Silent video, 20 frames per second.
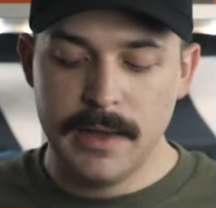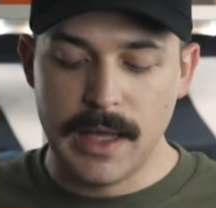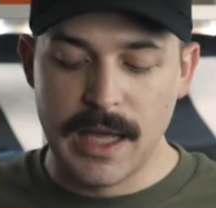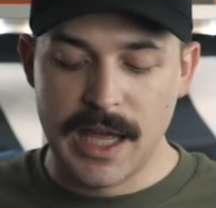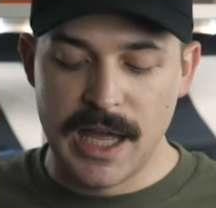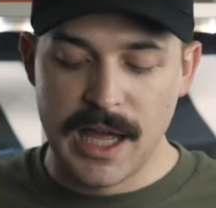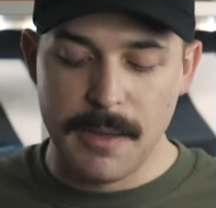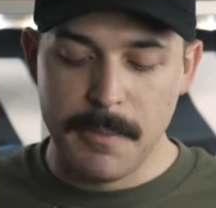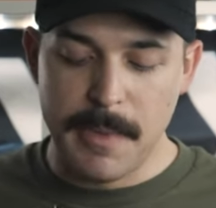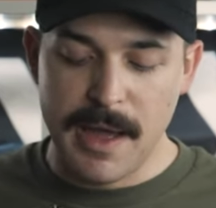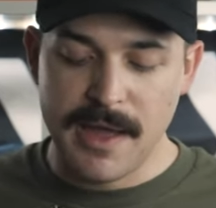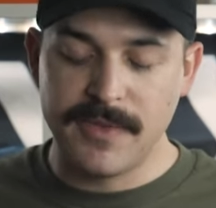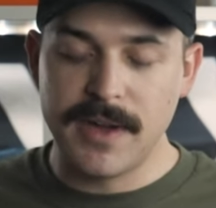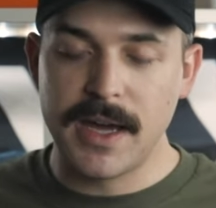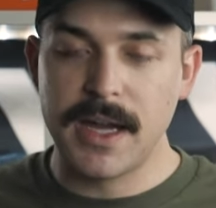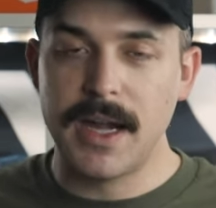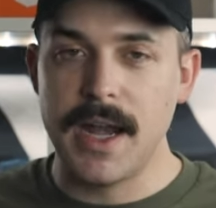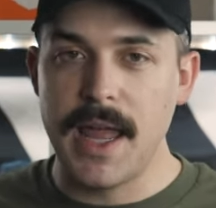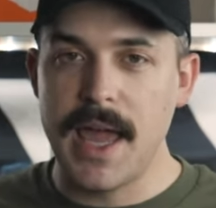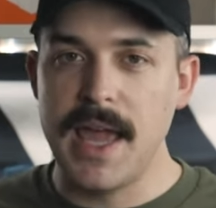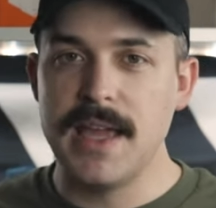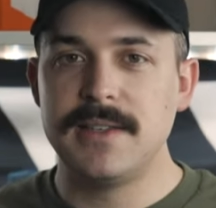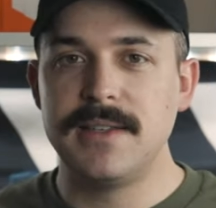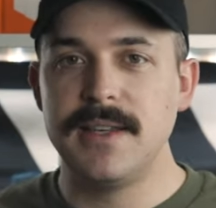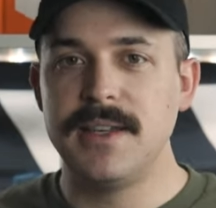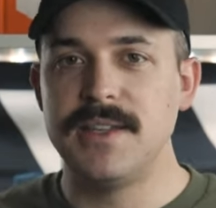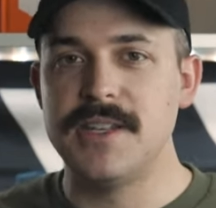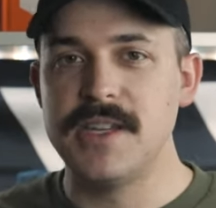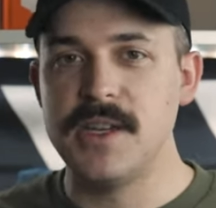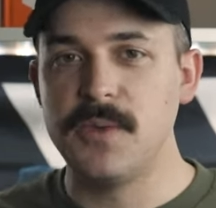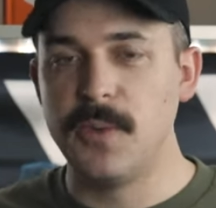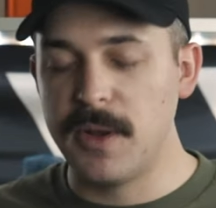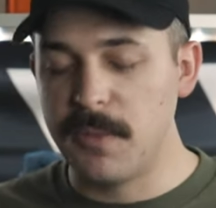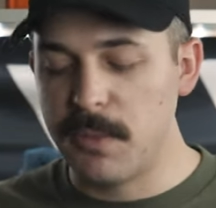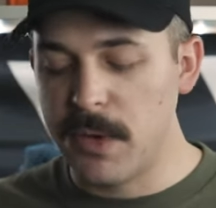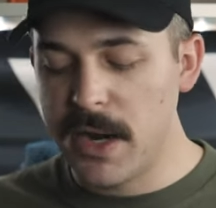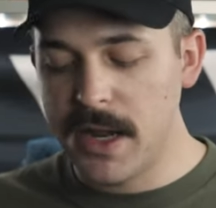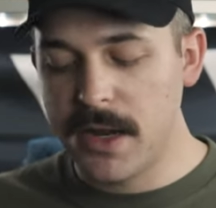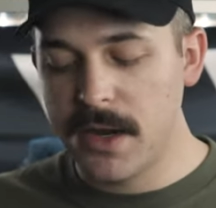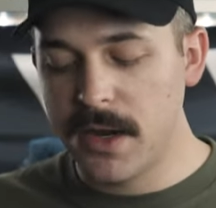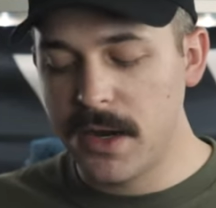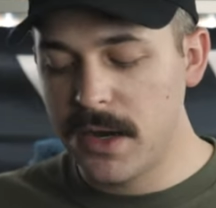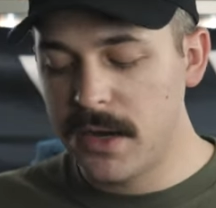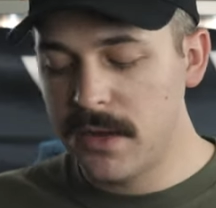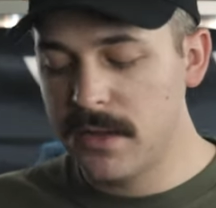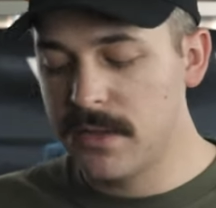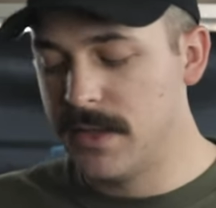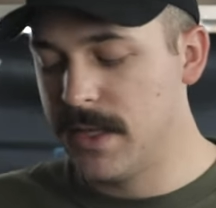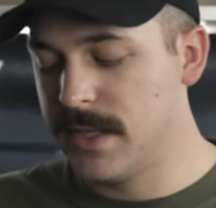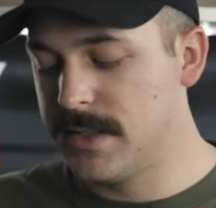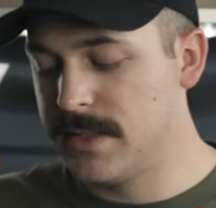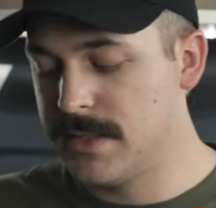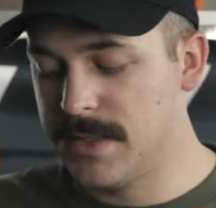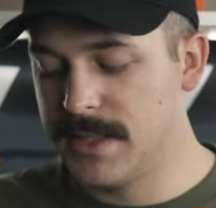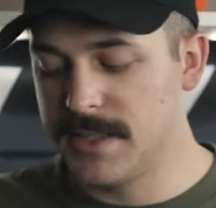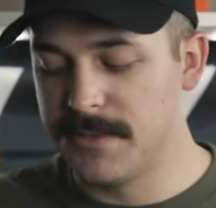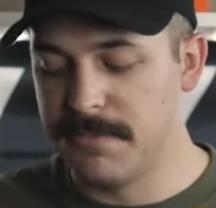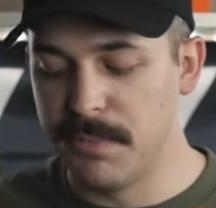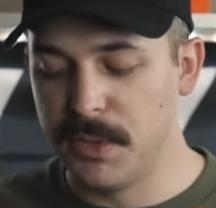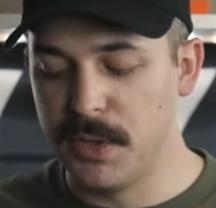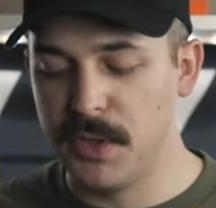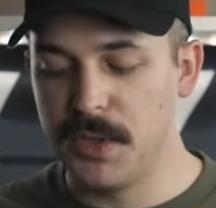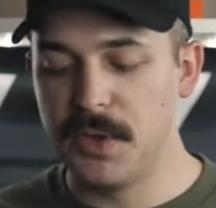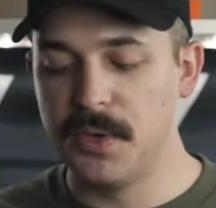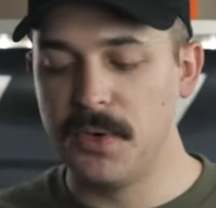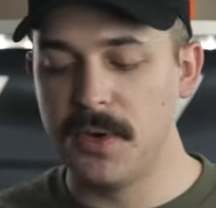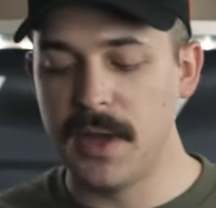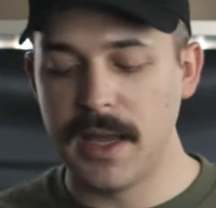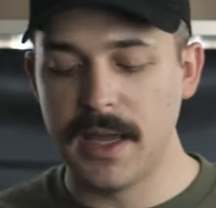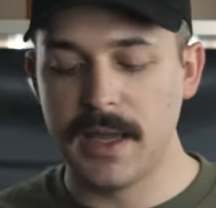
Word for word: Um, I've got an A C G windbreaker that's this blue,